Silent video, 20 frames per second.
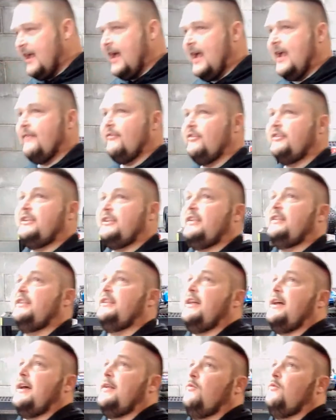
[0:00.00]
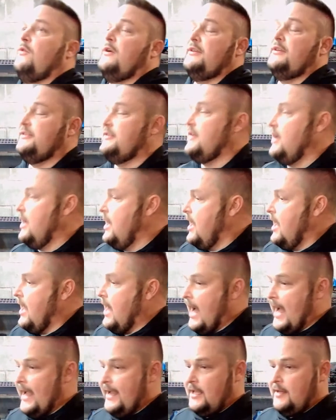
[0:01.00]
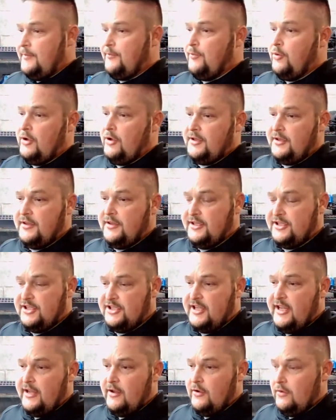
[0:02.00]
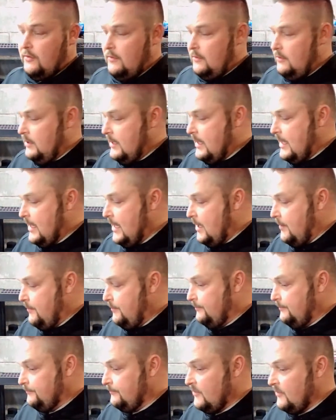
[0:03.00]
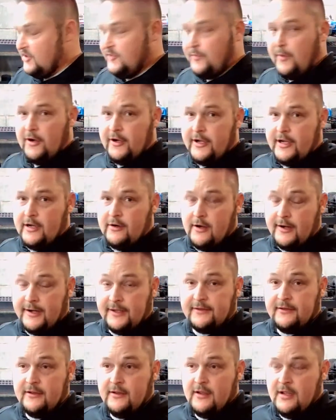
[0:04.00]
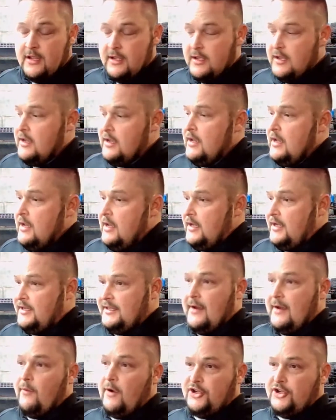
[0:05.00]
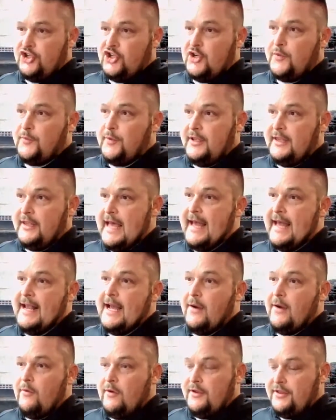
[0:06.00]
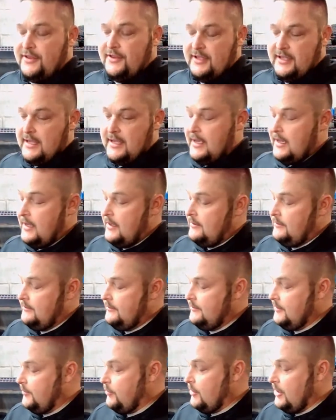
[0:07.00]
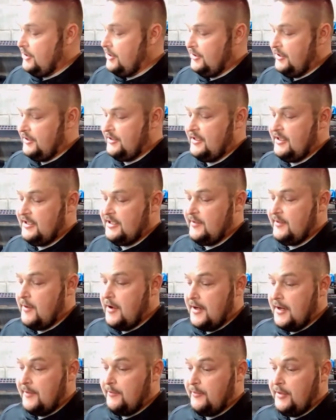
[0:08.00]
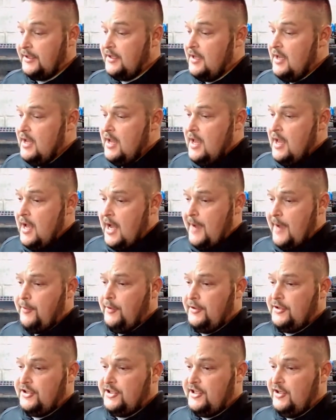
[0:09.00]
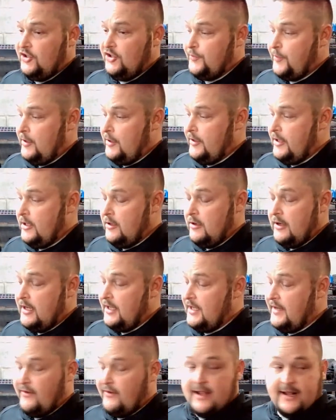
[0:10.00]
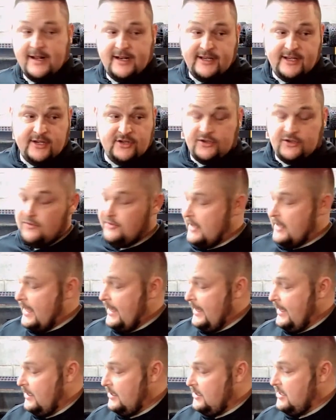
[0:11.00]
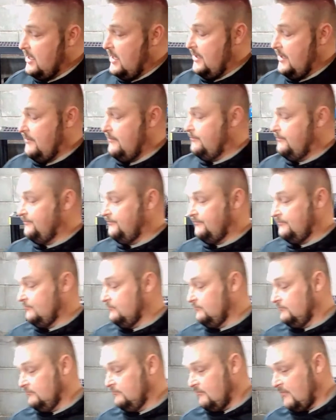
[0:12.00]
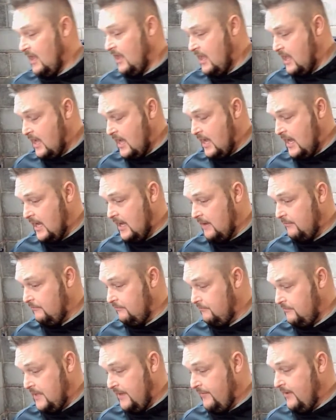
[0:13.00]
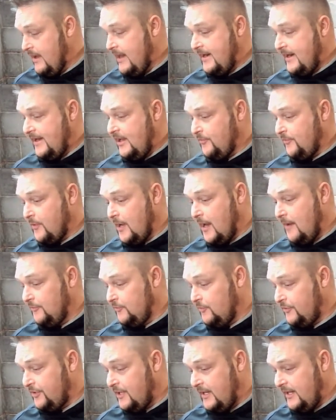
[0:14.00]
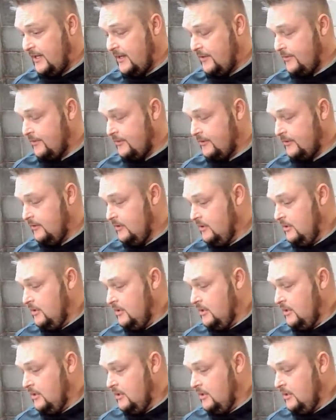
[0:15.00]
I ever did to that was I had put the steel spur gear on it, because I was stripping that out with the brushless system on it. But I put the steel spur gear on it, never had any issues. I had done, never had any other problems with any other